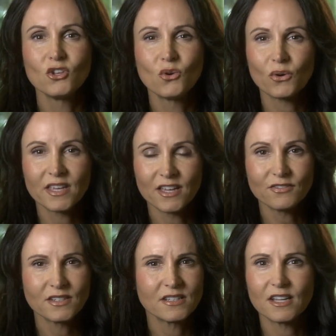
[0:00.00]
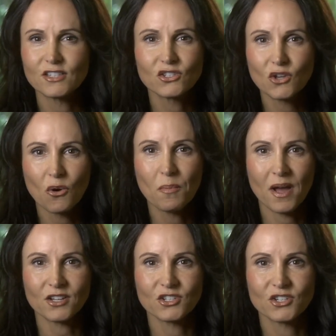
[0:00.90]
Your gift does so
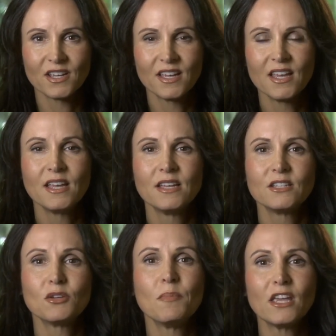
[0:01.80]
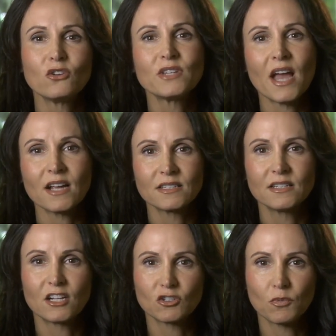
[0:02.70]
much. To make your
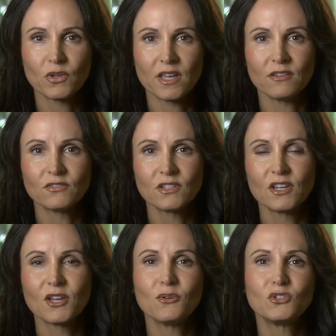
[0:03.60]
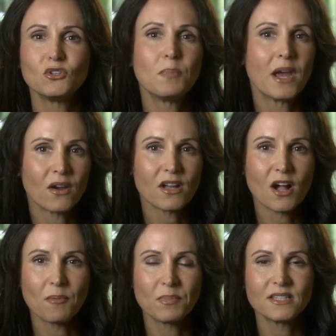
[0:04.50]
tax-deductible gift, go to parent
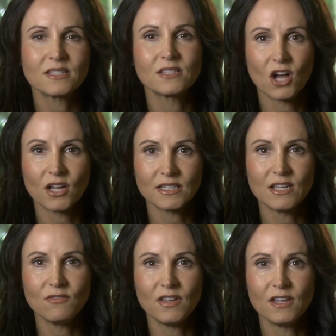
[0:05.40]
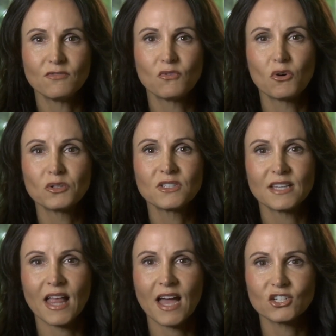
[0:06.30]
compass dot t v forward
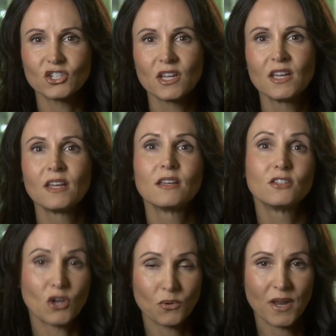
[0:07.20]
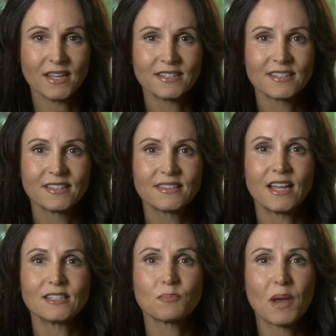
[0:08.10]
slash donate.
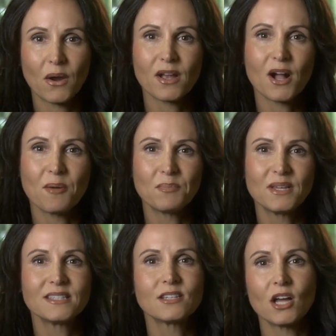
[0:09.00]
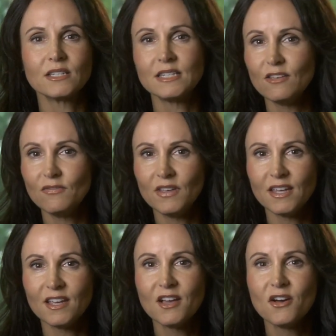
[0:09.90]
That's parent compass dot t
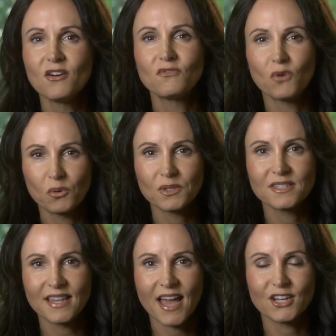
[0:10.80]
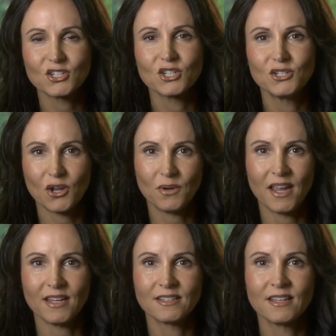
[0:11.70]
v forward slash
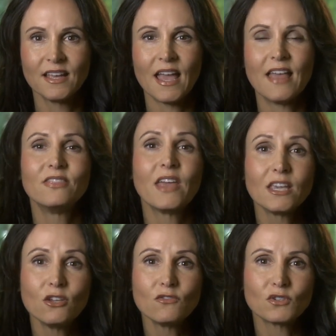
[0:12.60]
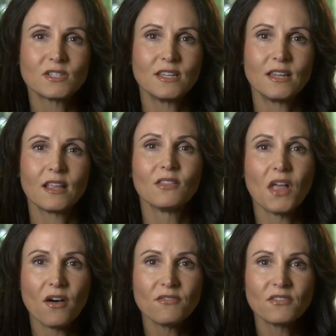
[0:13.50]
donate. And thank you for sending
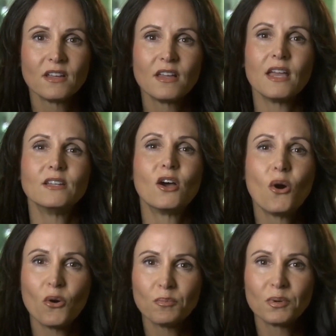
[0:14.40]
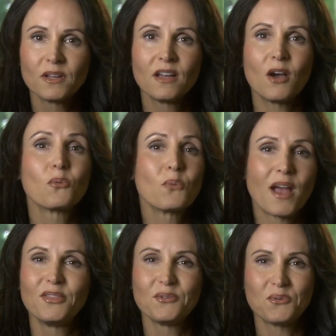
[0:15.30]
love and hope
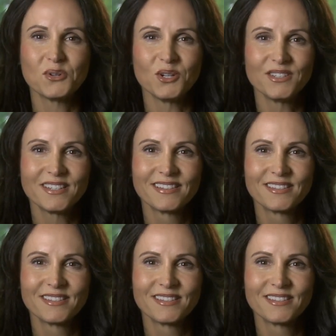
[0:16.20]
around the world.